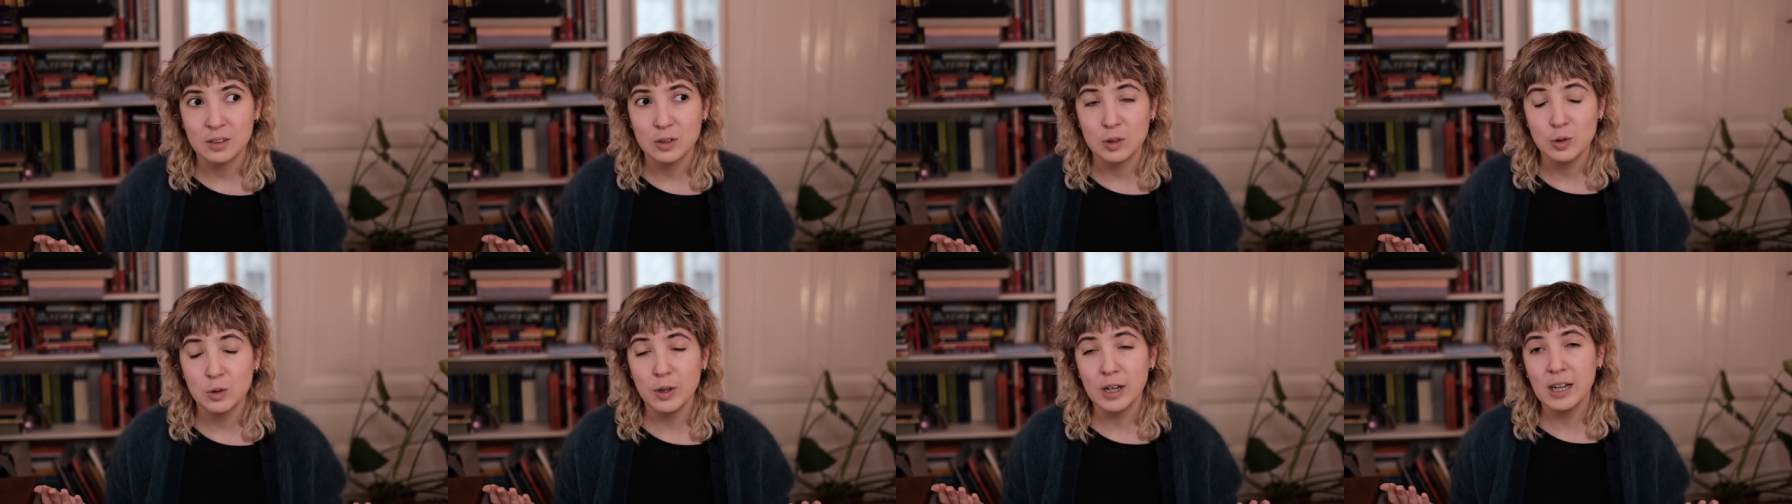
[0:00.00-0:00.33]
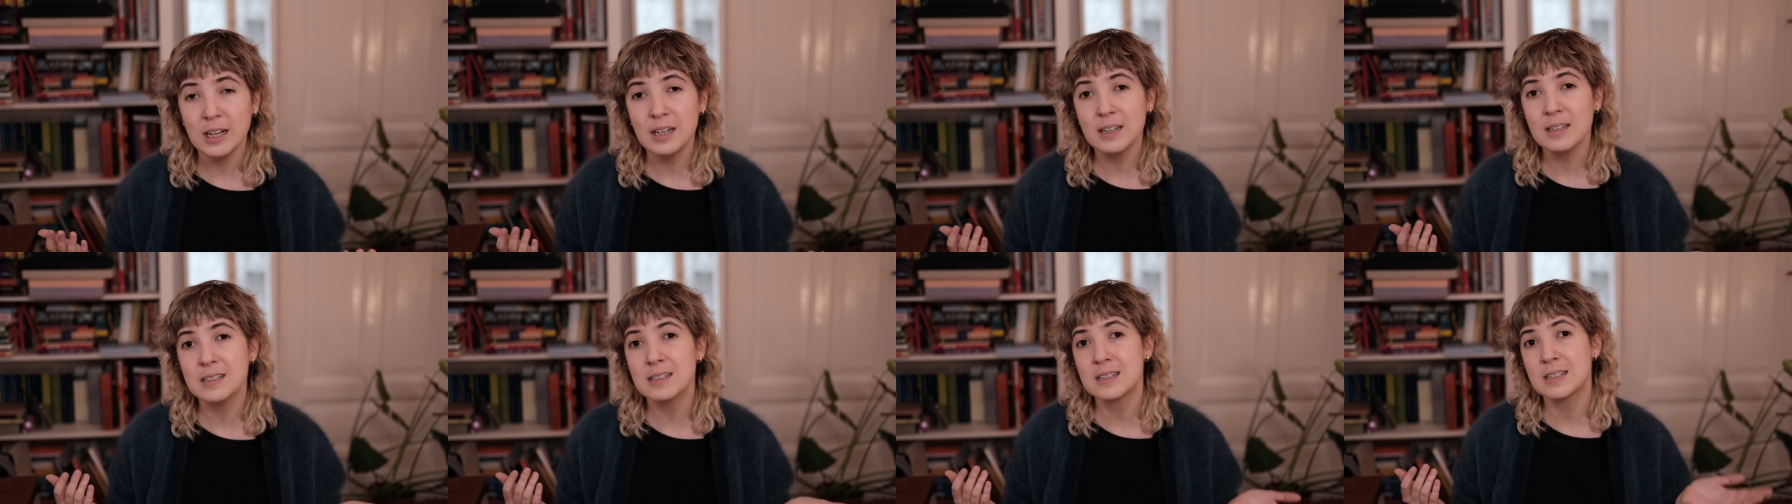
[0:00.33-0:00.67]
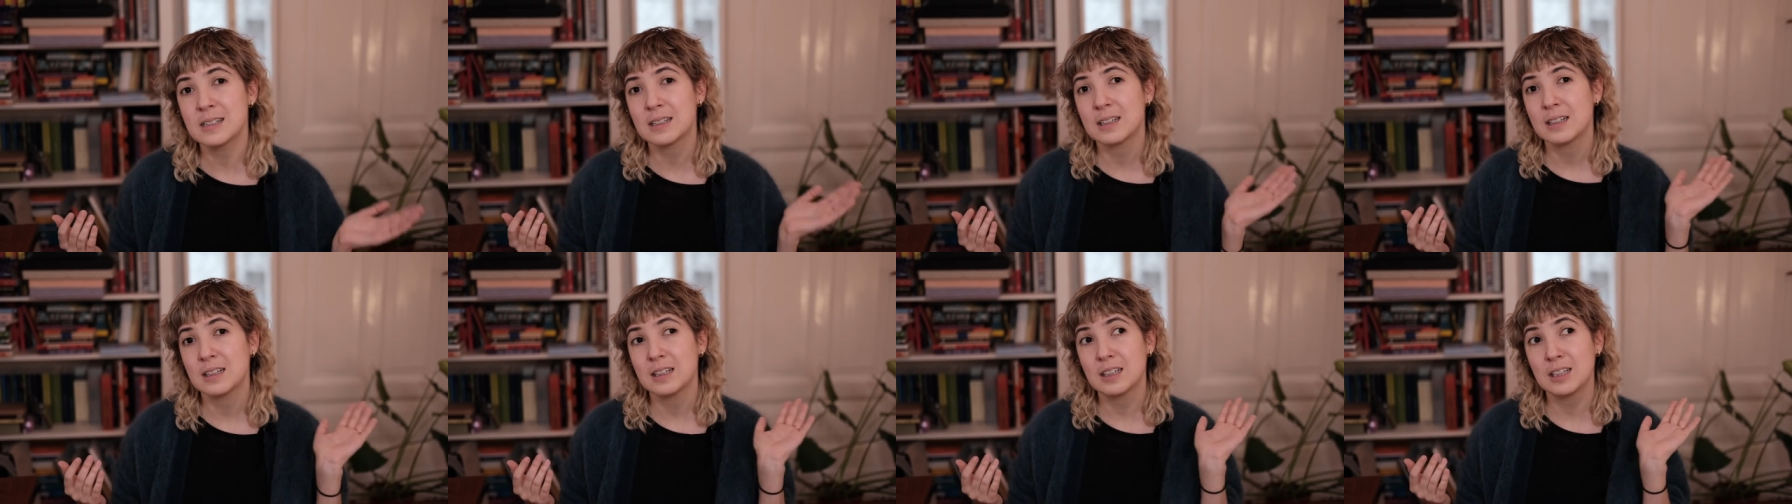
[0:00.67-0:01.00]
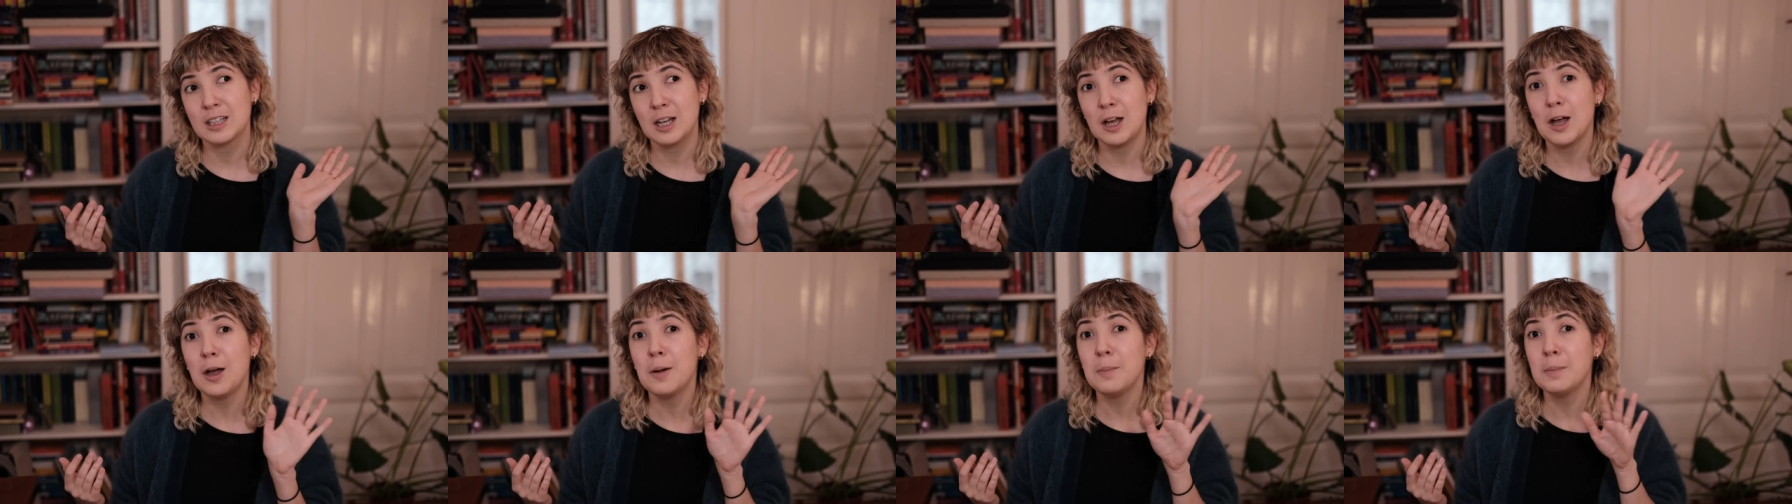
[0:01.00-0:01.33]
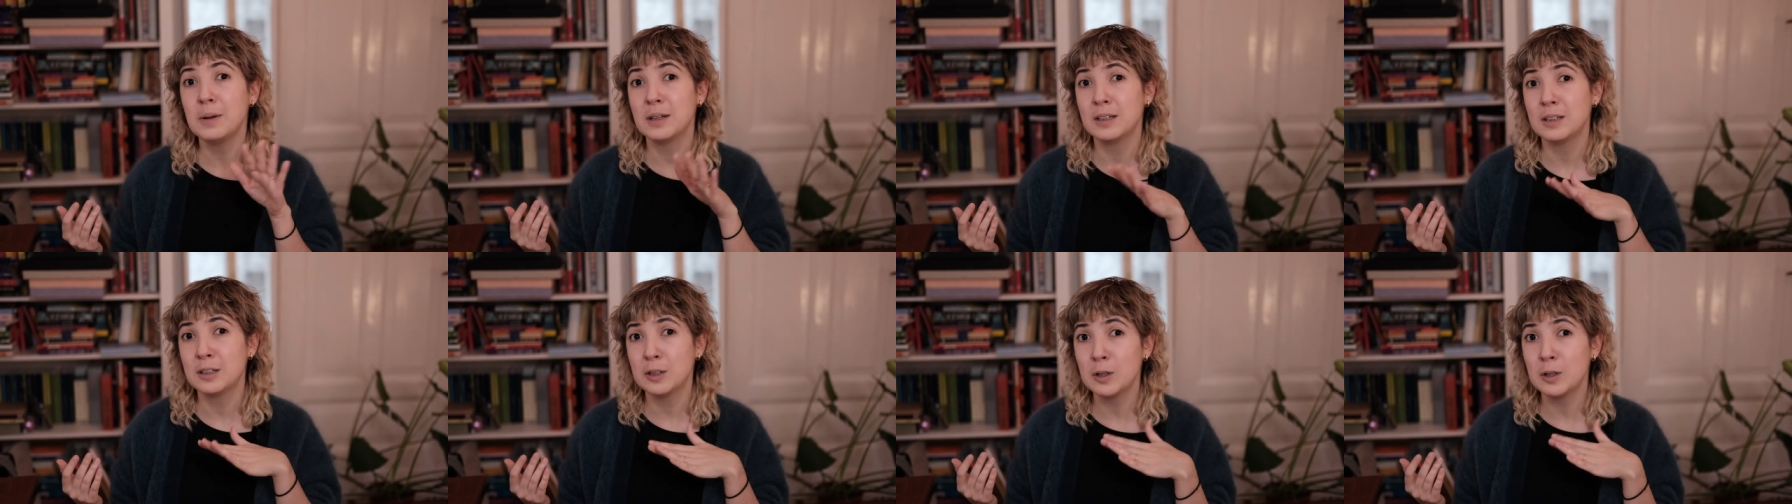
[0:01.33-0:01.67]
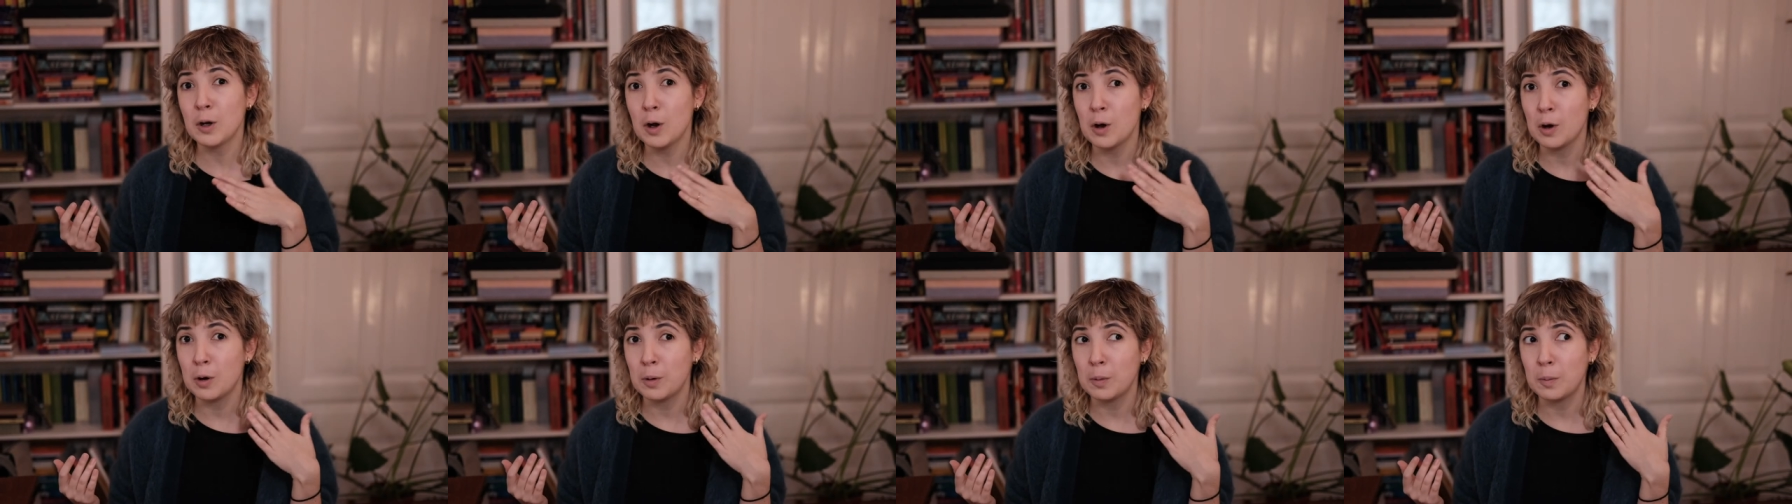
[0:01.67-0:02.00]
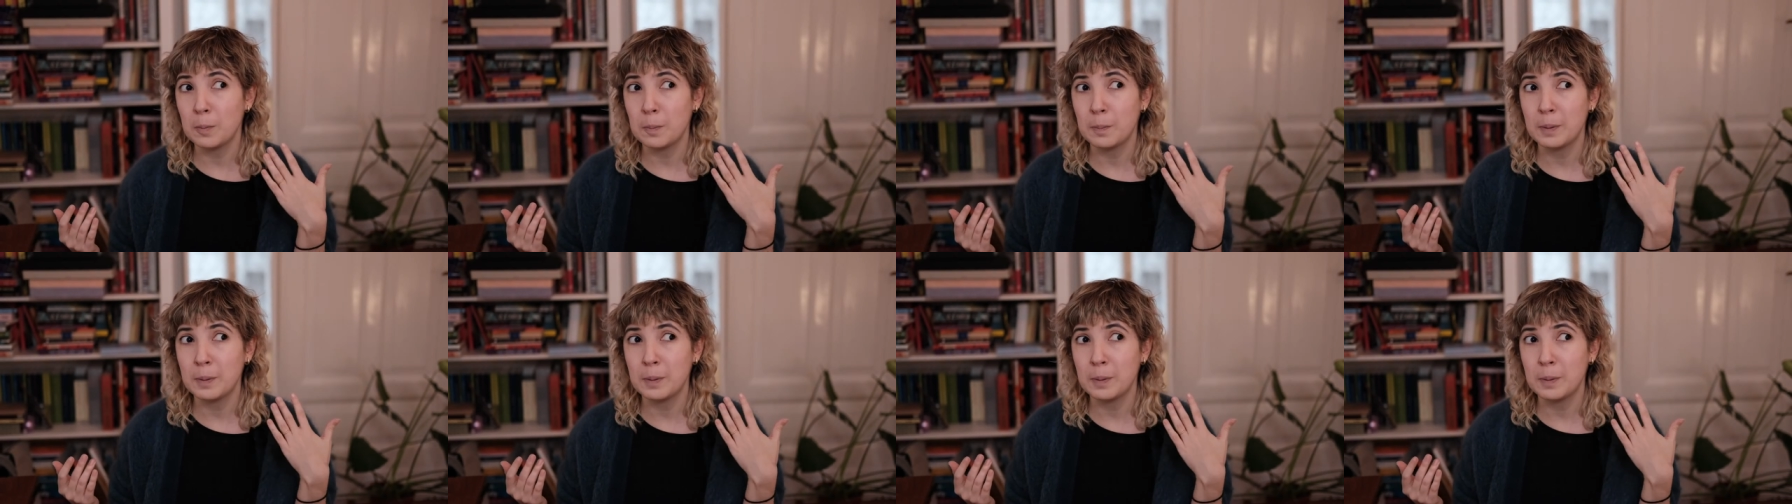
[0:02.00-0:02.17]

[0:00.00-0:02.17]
trends come and go,